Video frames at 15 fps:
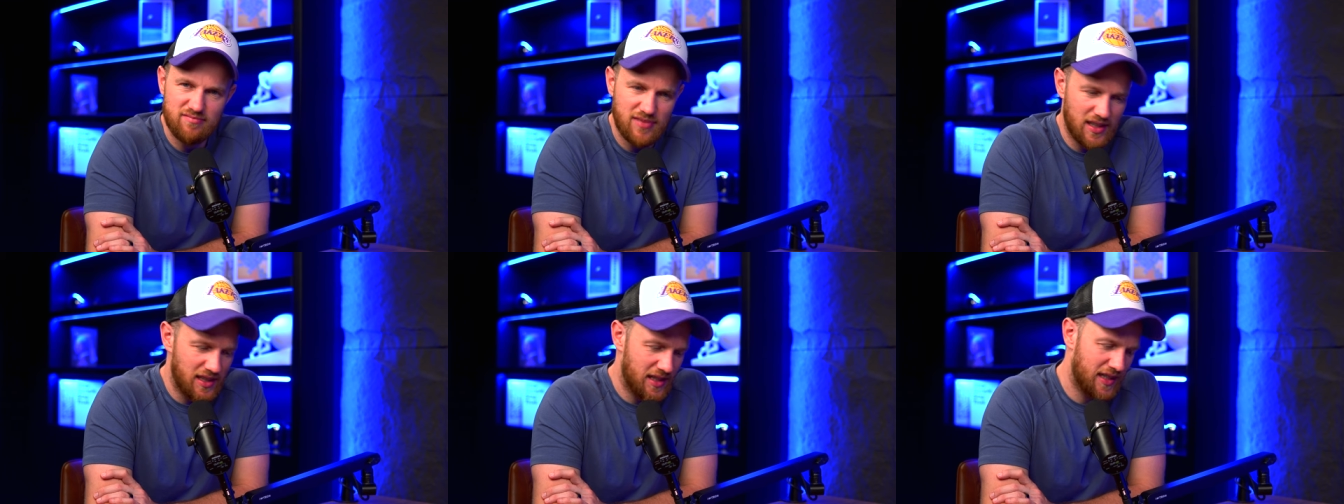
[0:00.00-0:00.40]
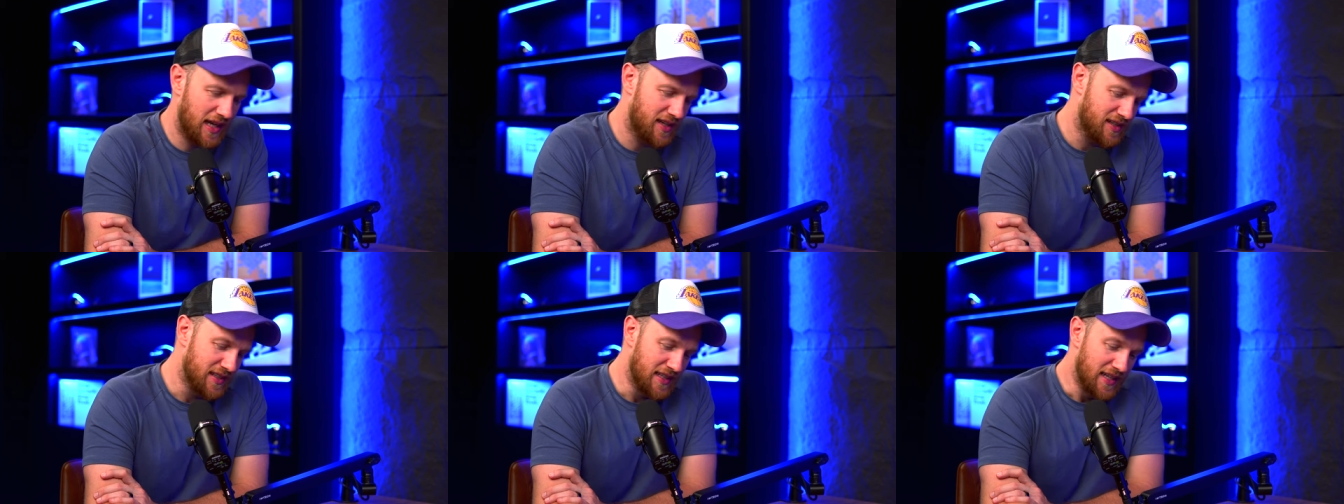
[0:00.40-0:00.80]
But uh,
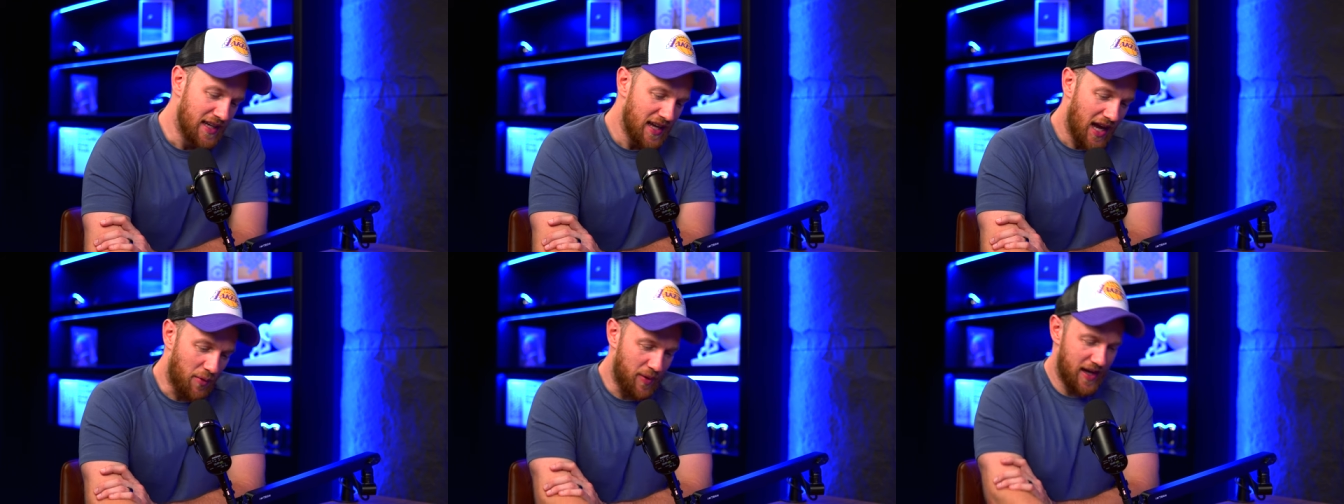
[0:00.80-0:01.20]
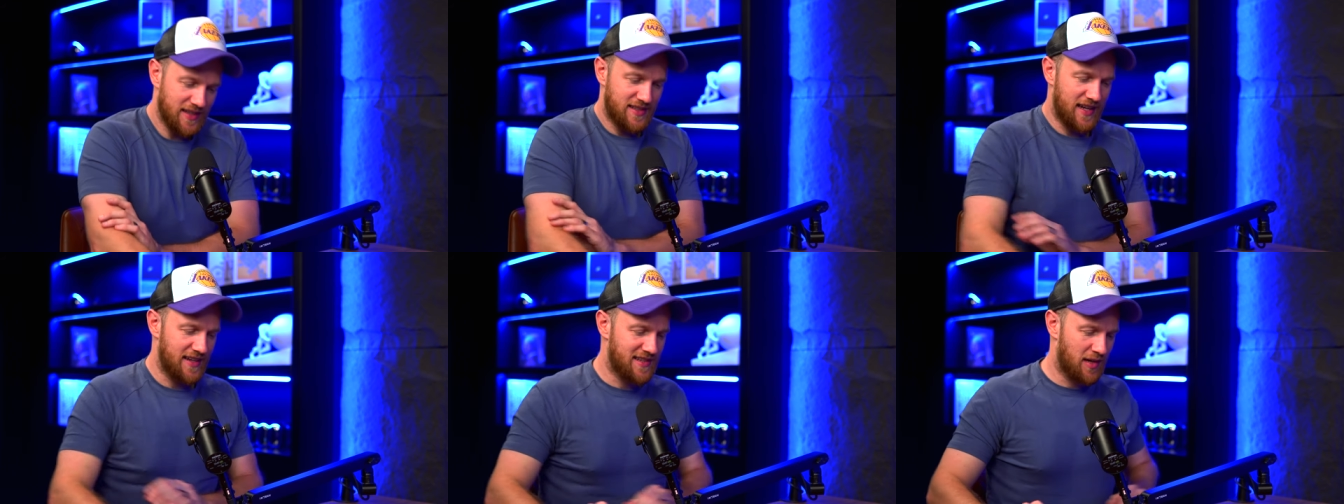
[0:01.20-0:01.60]
yeah, and we're here
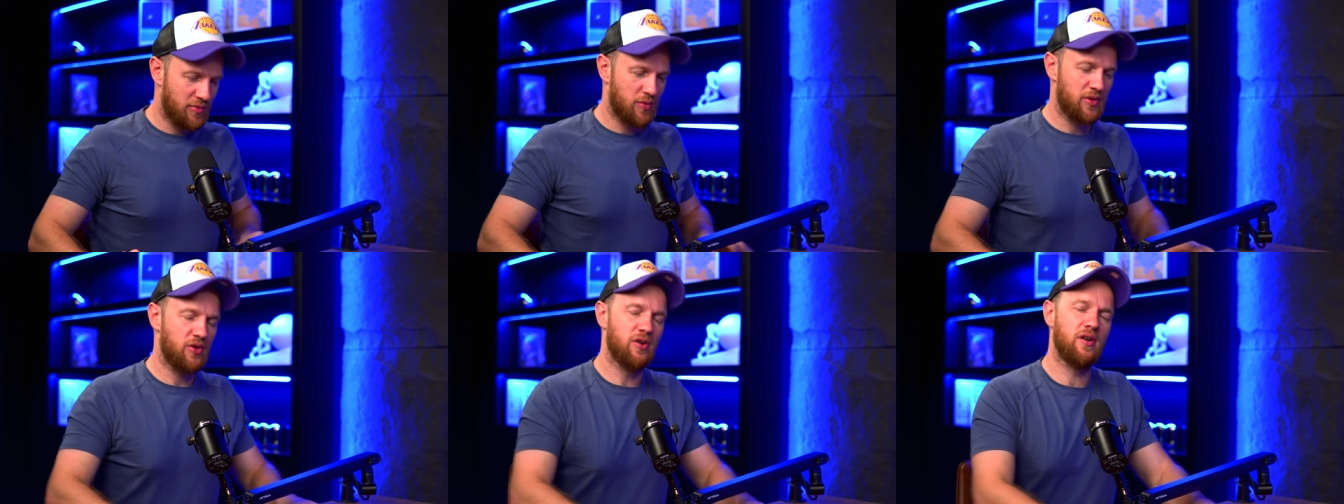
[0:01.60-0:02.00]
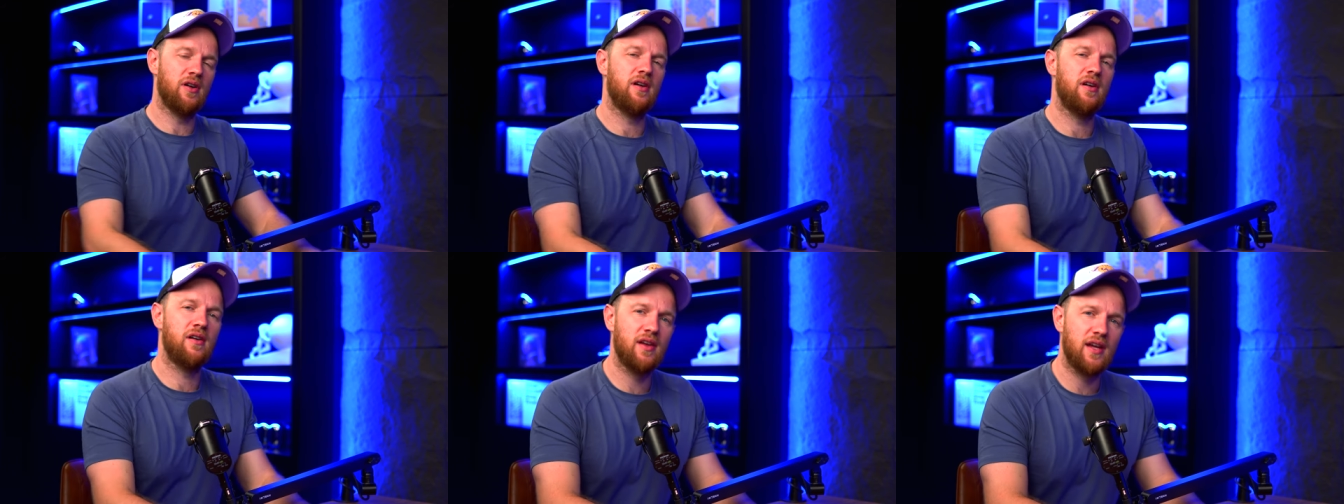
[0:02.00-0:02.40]
today to help you with
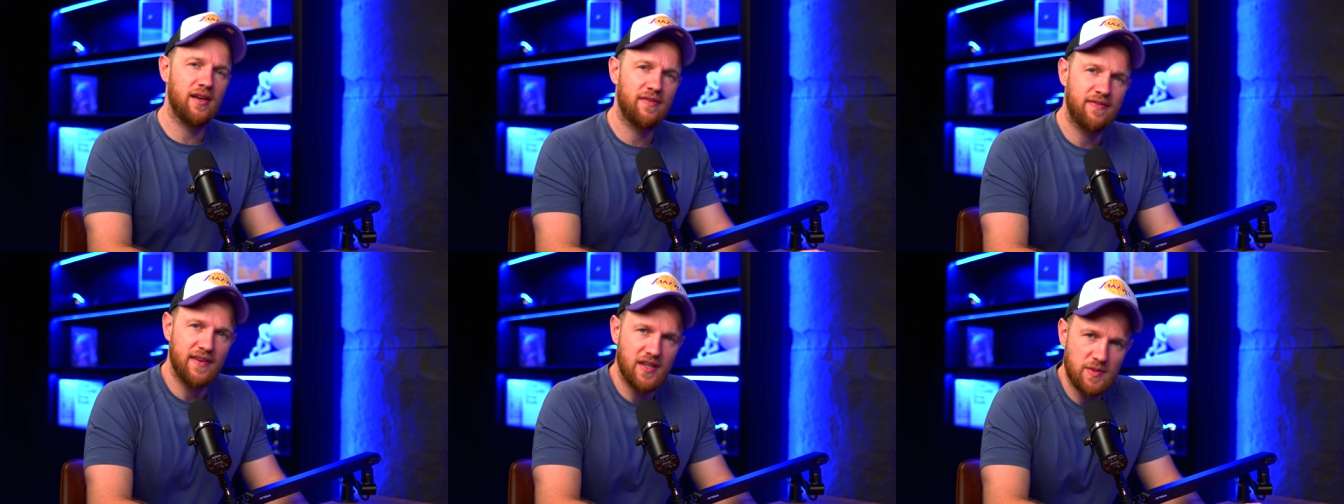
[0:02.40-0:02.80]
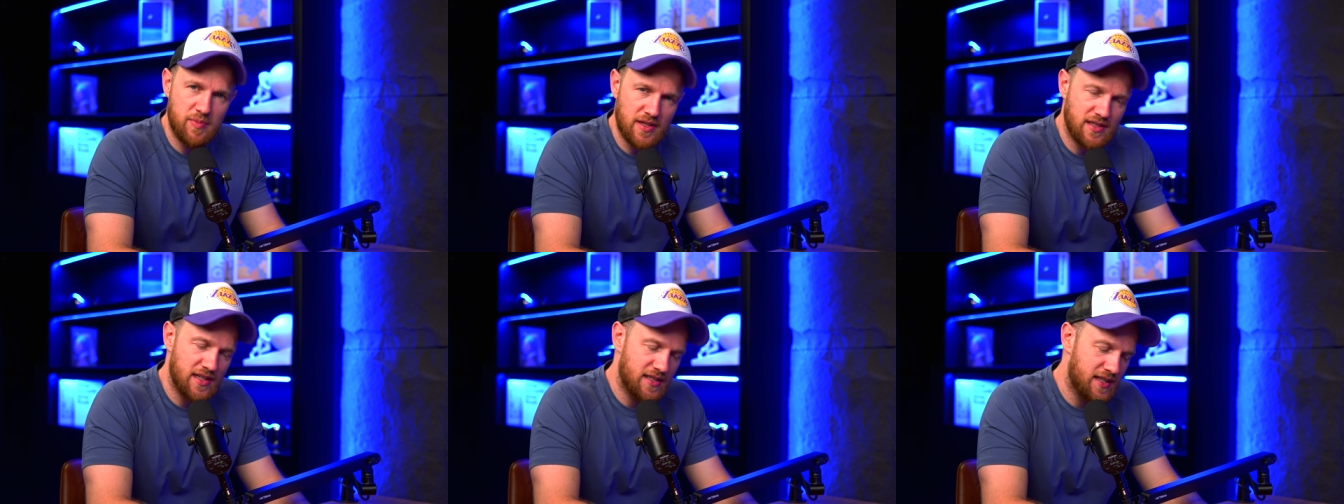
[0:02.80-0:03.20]
your online fitness
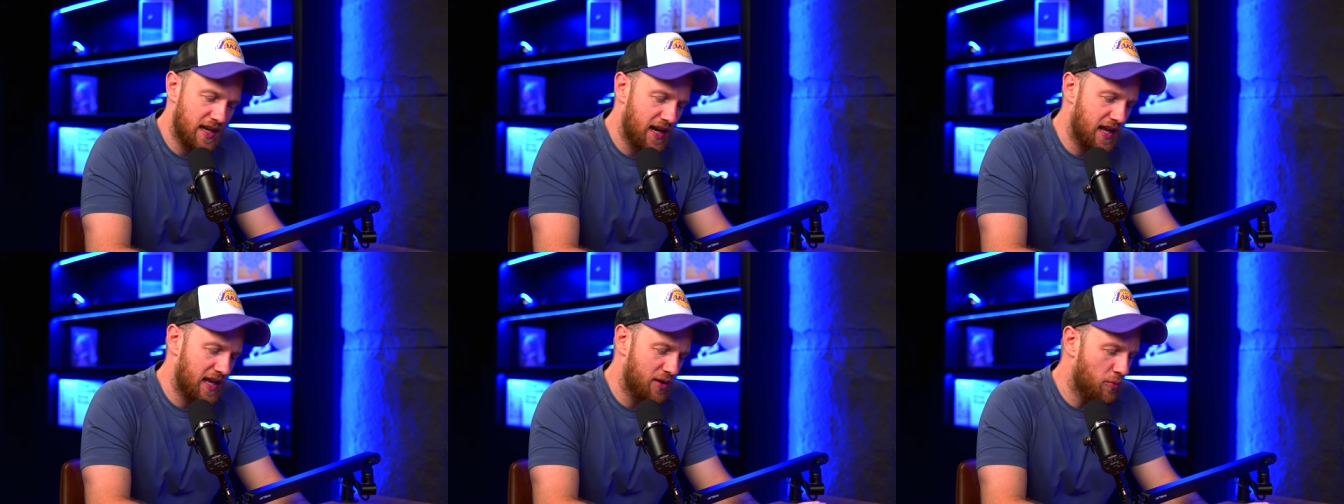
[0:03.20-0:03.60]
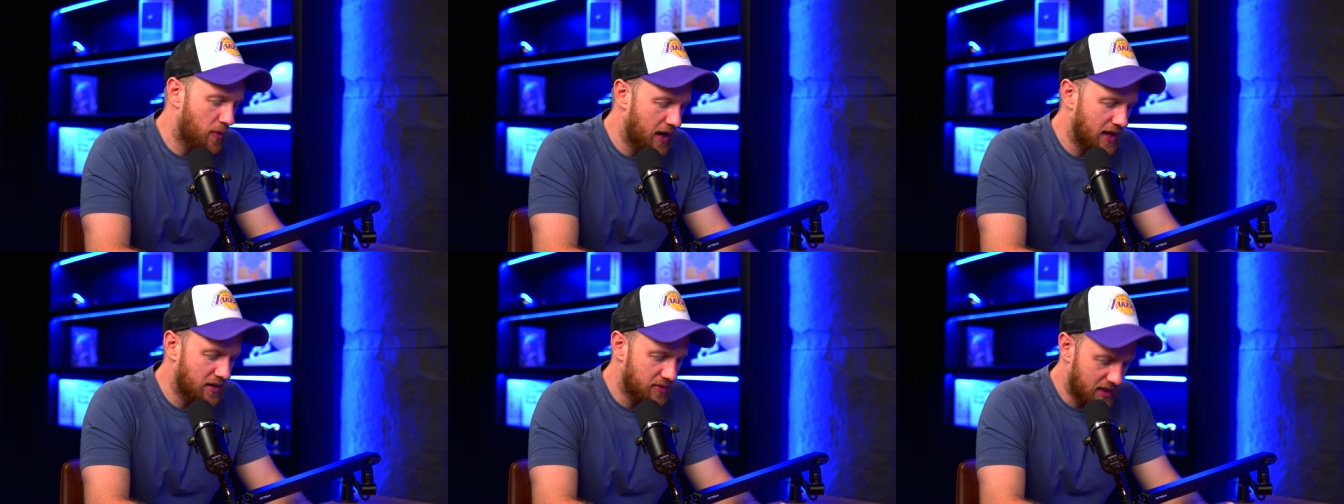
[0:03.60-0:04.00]
business in any
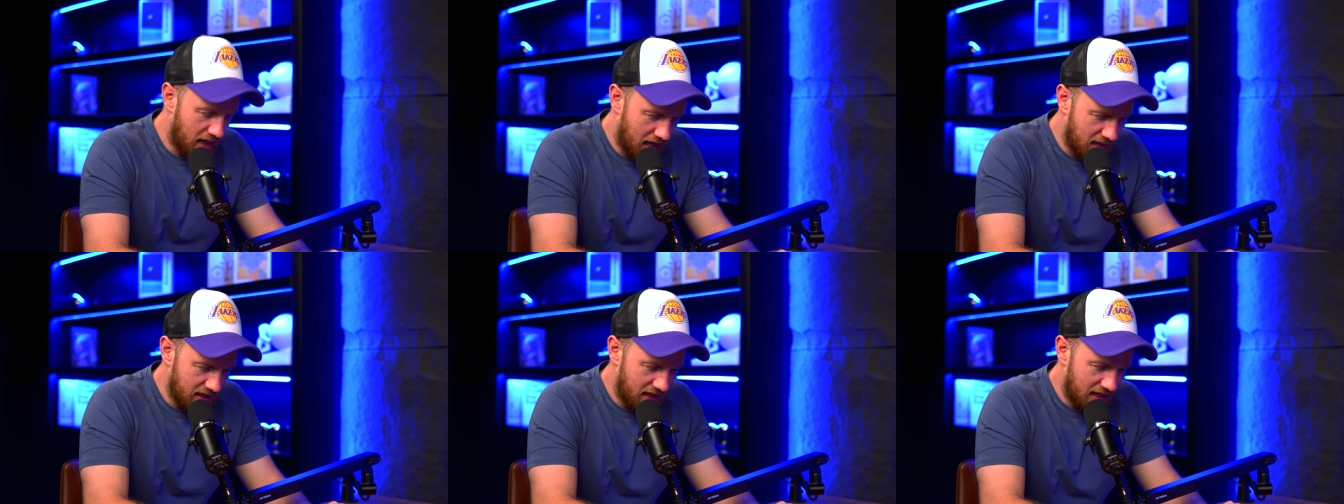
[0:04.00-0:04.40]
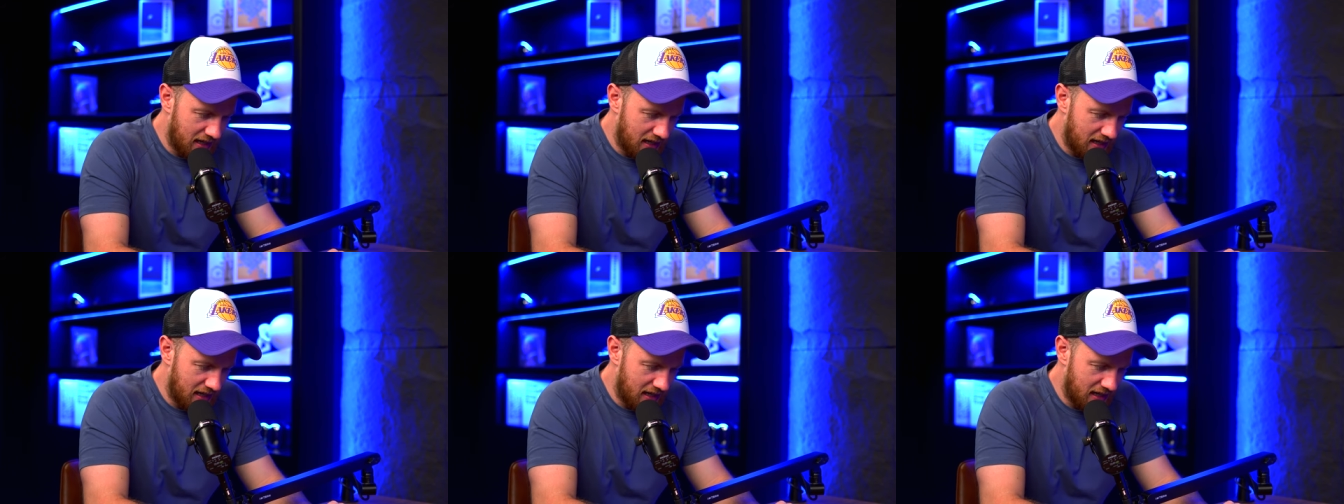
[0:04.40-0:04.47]
way that we can.